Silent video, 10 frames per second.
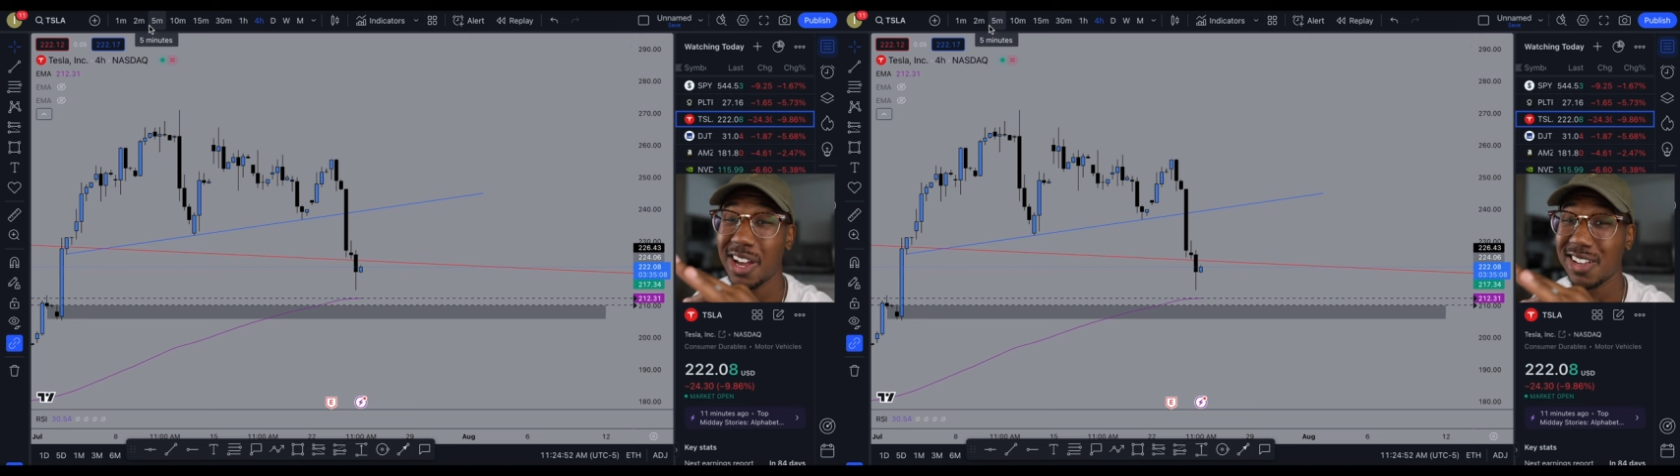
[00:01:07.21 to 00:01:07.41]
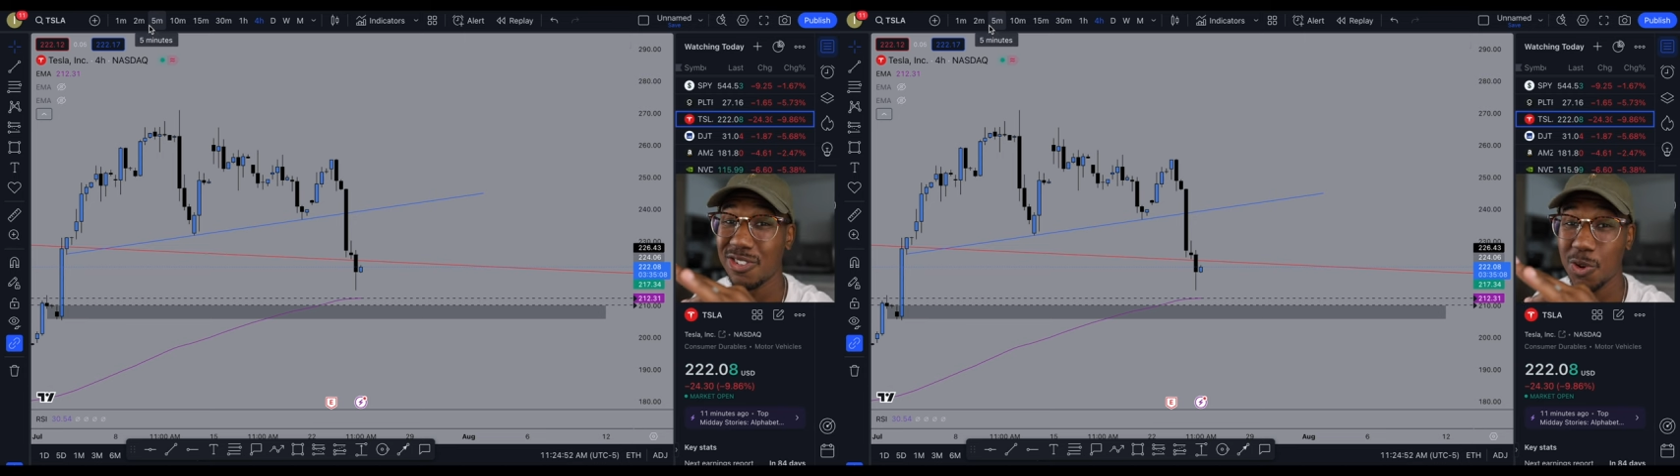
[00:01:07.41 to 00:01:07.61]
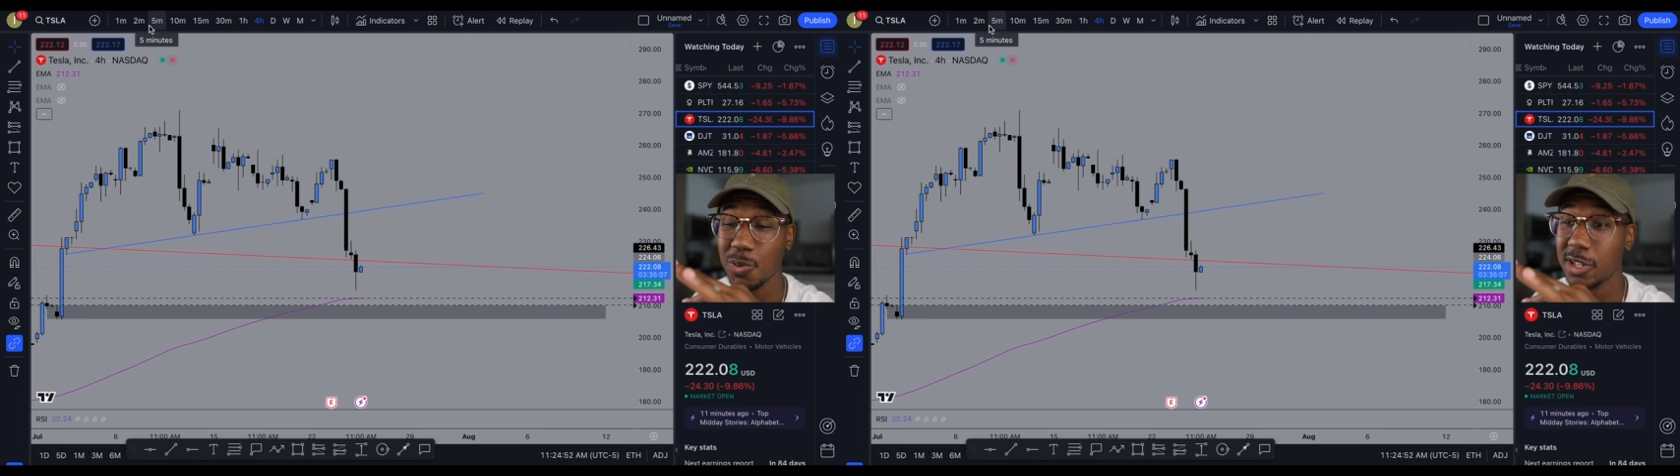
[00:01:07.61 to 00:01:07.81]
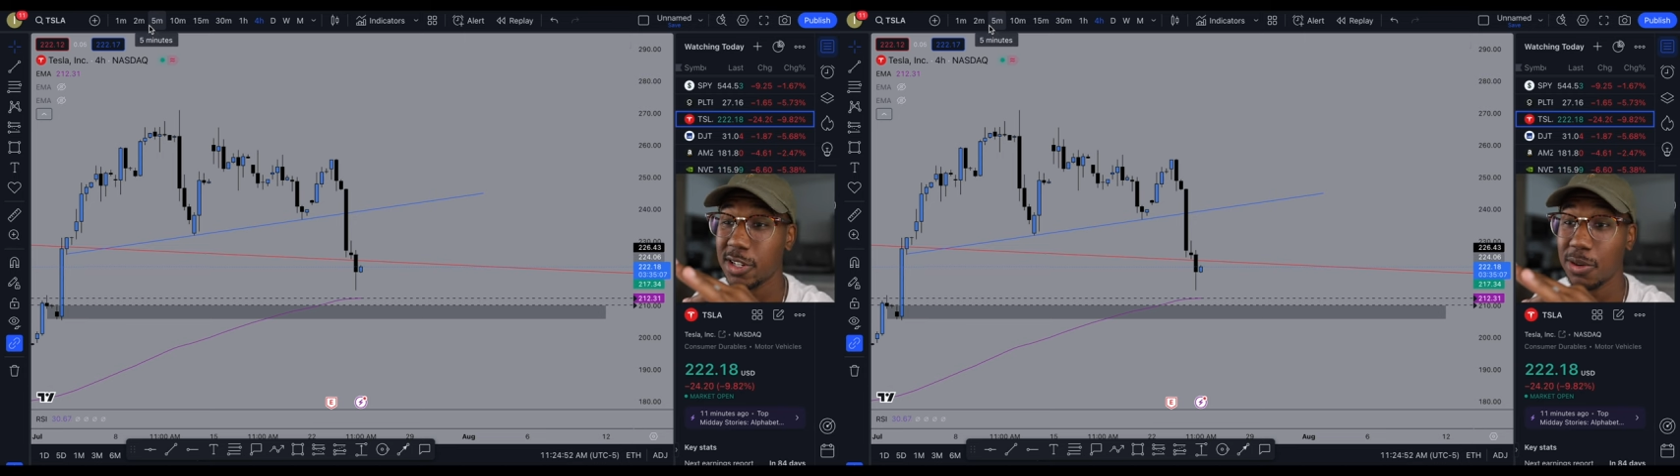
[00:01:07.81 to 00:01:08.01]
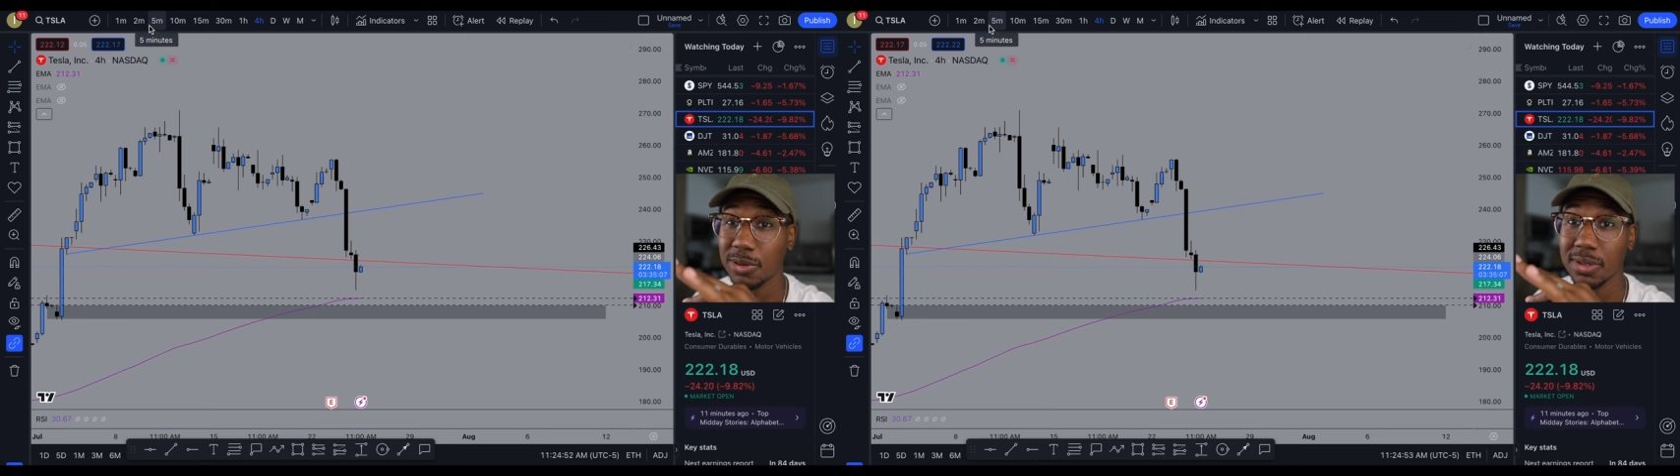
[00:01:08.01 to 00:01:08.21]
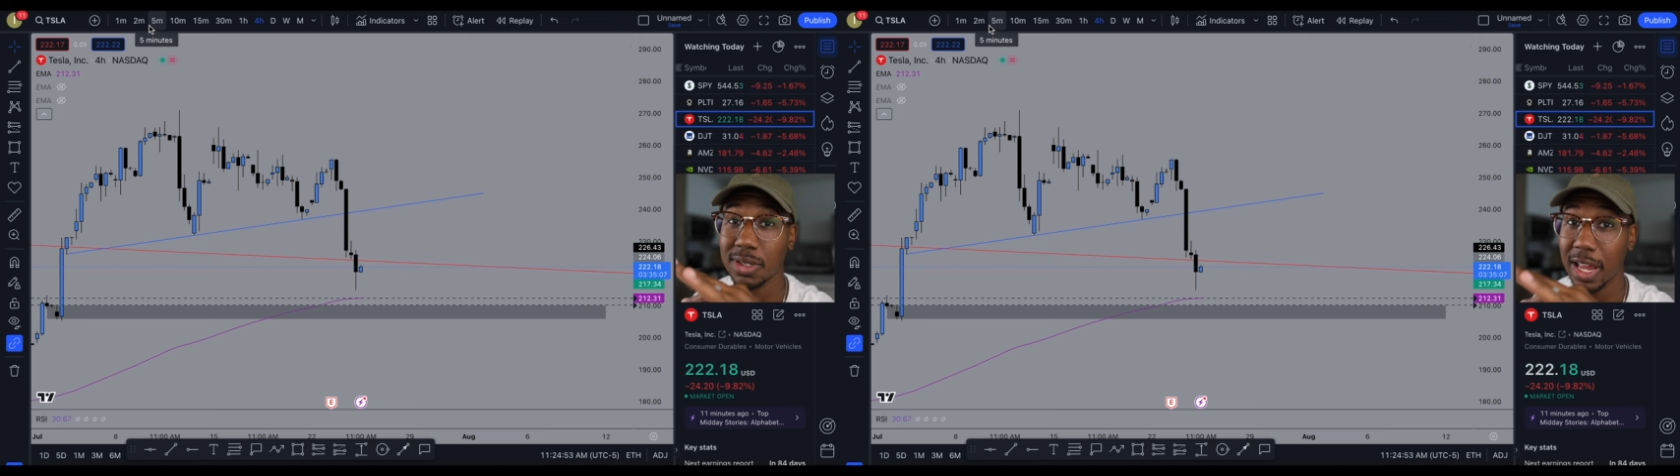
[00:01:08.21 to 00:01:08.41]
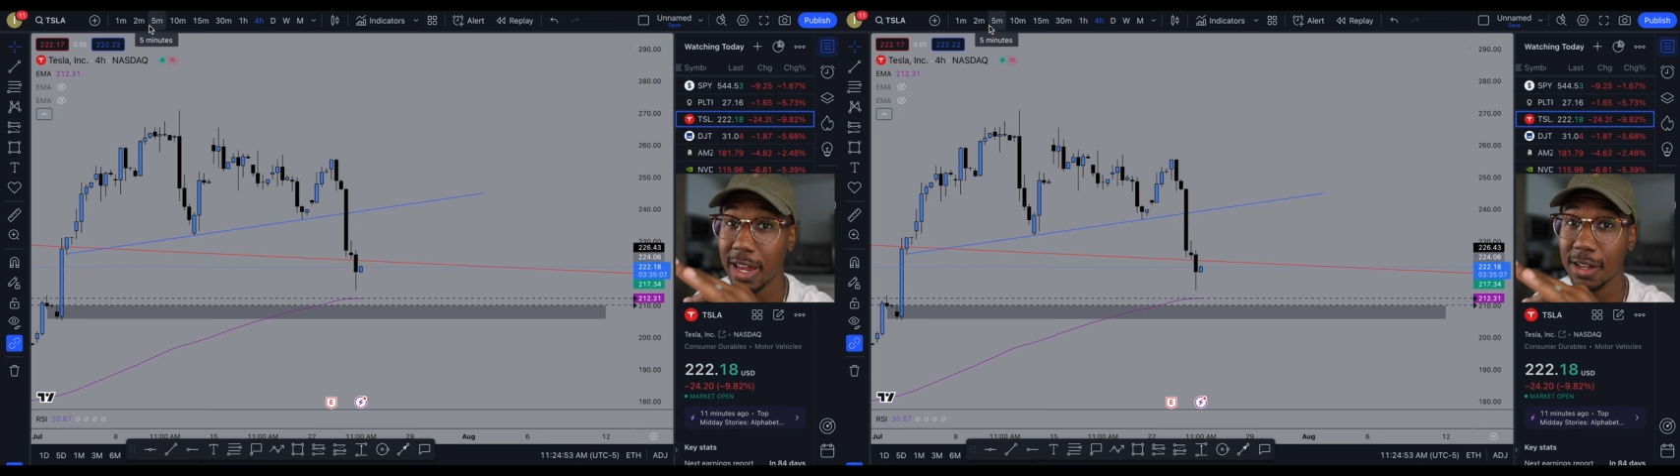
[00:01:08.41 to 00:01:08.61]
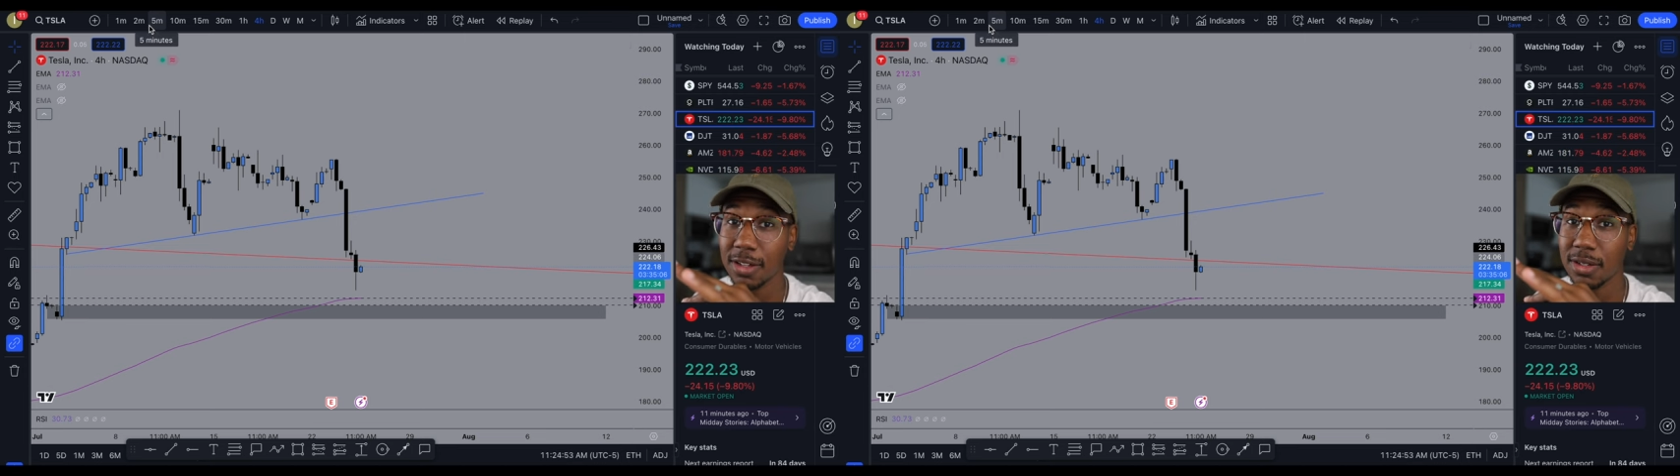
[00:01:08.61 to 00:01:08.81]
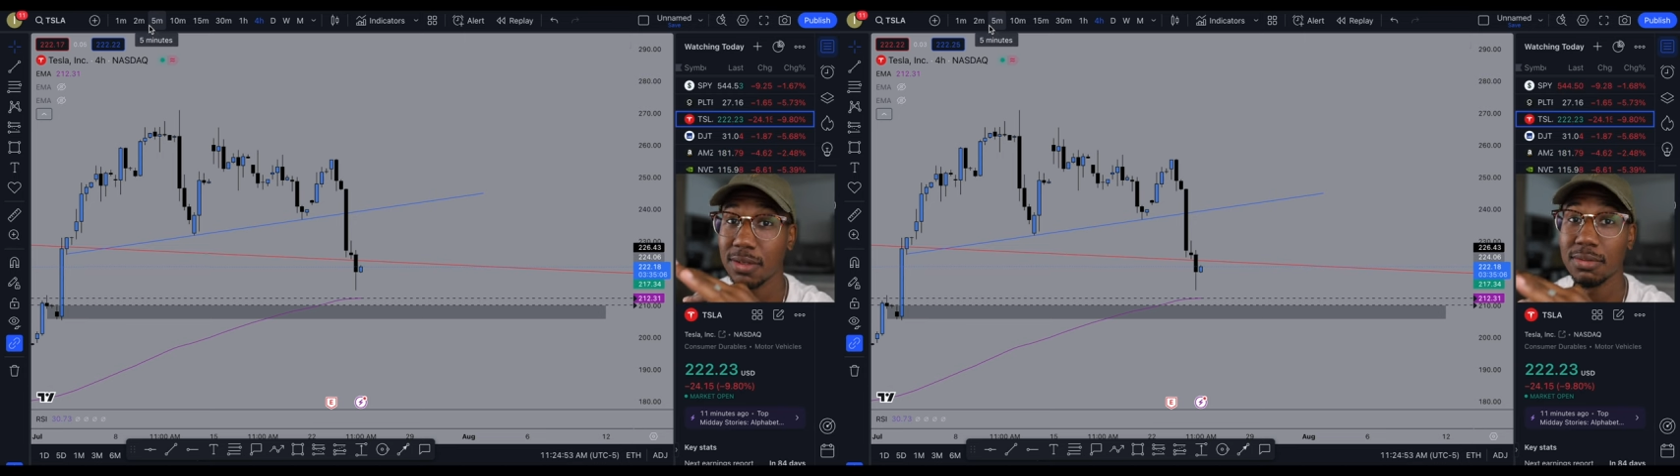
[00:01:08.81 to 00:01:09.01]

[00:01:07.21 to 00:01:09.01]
I normally don't like